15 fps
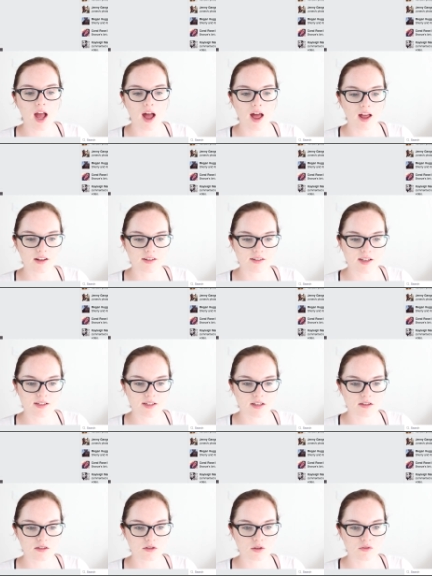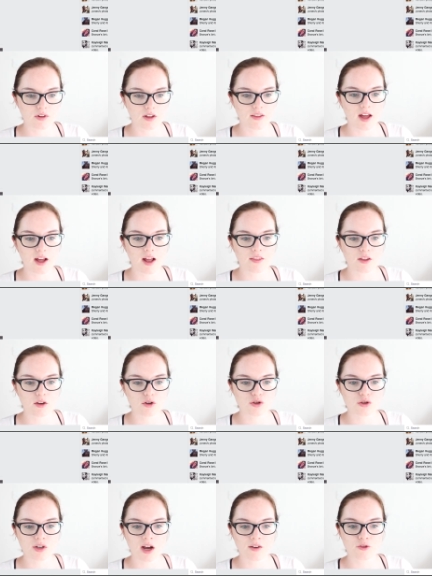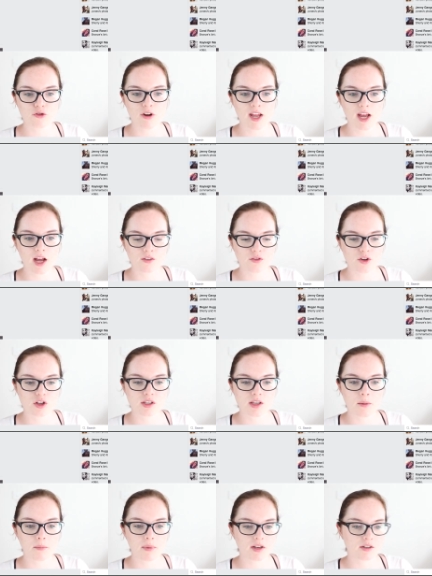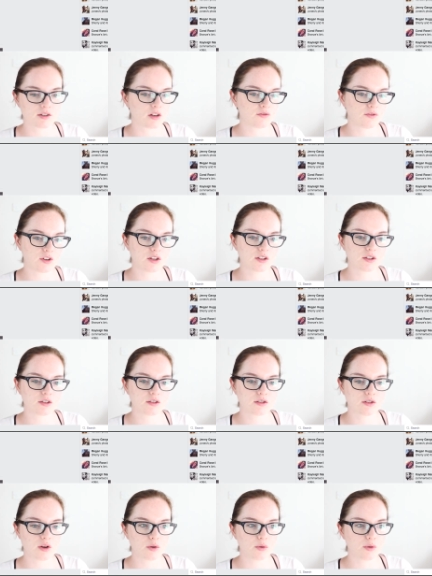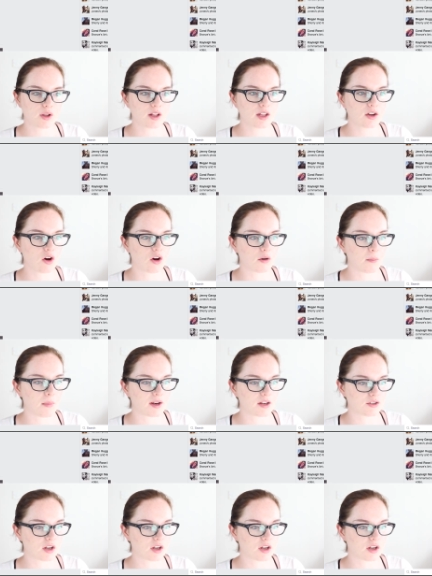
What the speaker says: and settings and stuff like that, and then you should have create adverts and manage adverts. So you click on manage